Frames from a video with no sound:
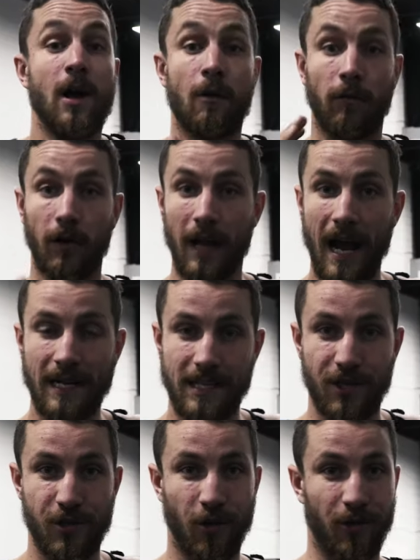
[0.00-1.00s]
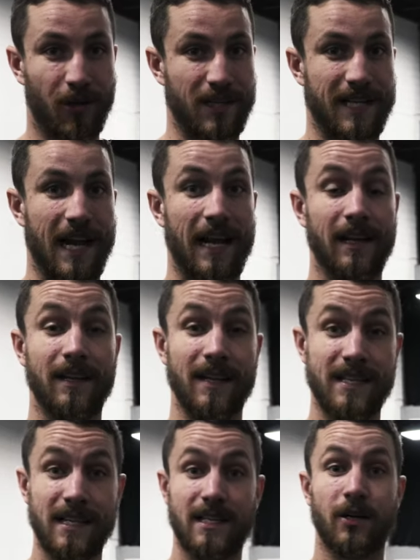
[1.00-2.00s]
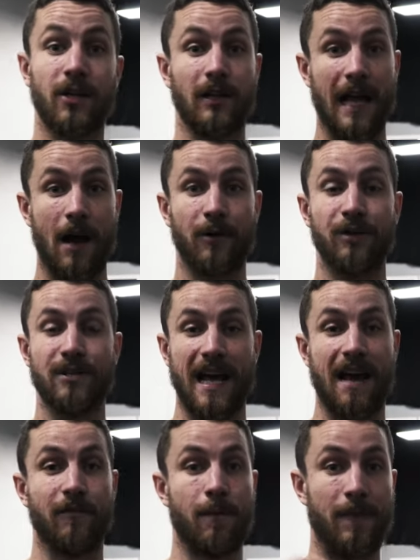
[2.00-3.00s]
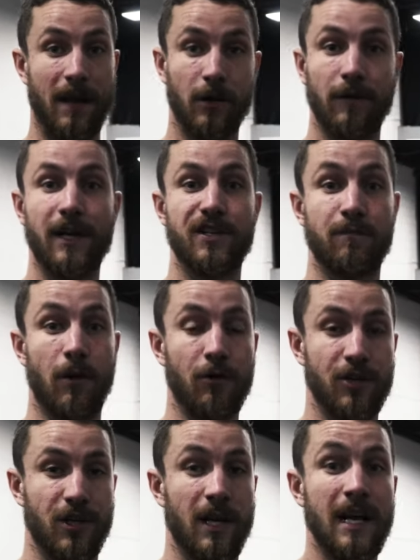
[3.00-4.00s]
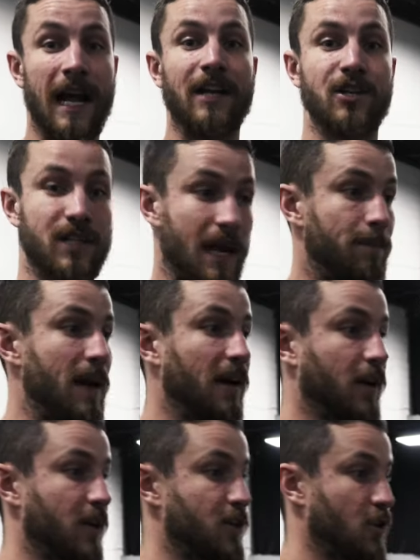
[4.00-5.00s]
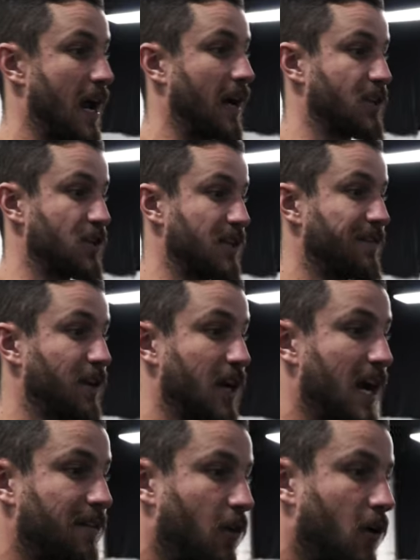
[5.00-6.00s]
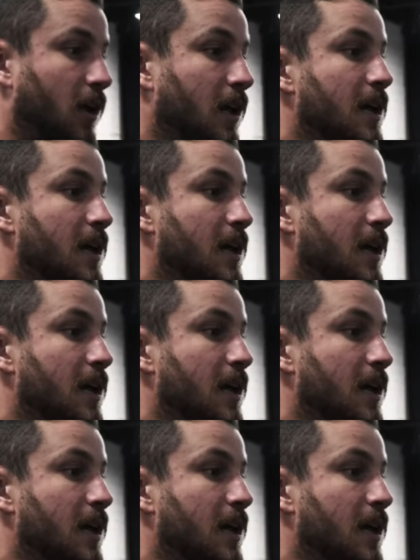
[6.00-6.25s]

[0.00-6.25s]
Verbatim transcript: Relax the shoulders, okay? This is gonna allow you to have a better range of motion and just get better contractions. If you're kind of all